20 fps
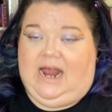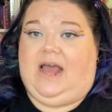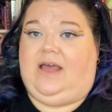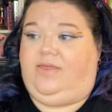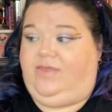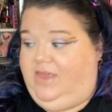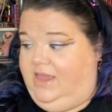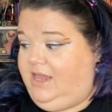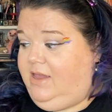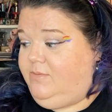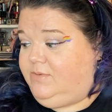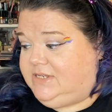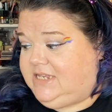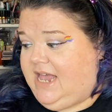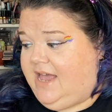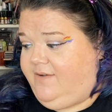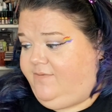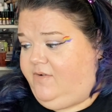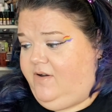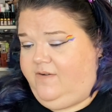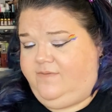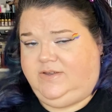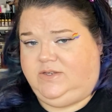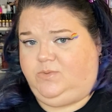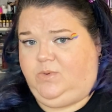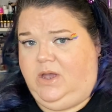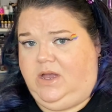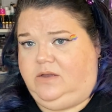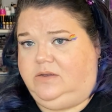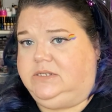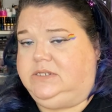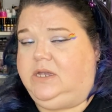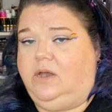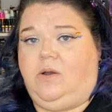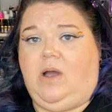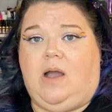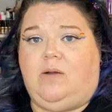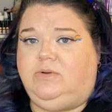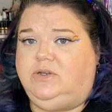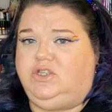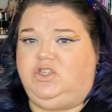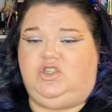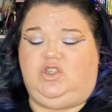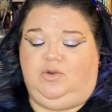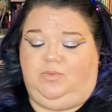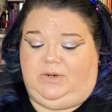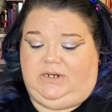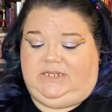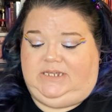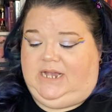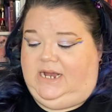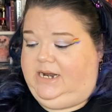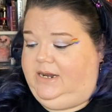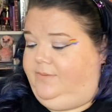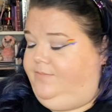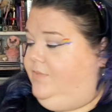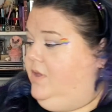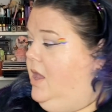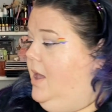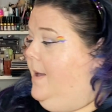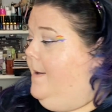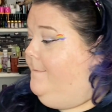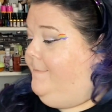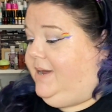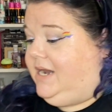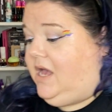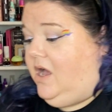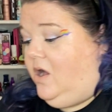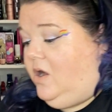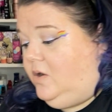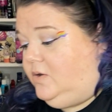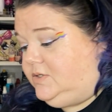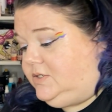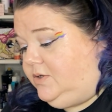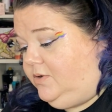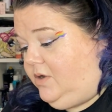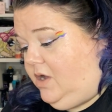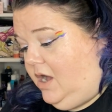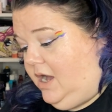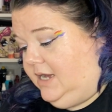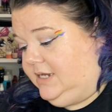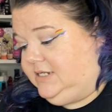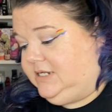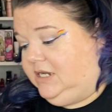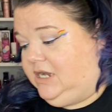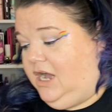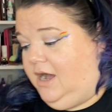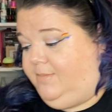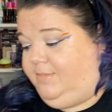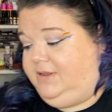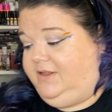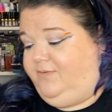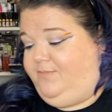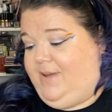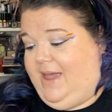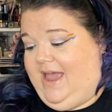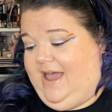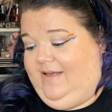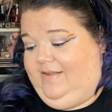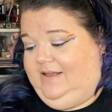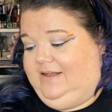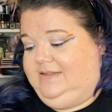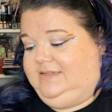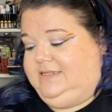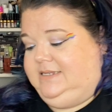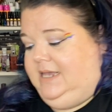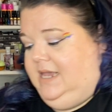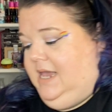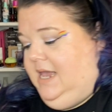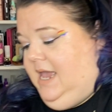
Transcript: I think it was half off as well. So I was super excited. But I also got a couple of palettes.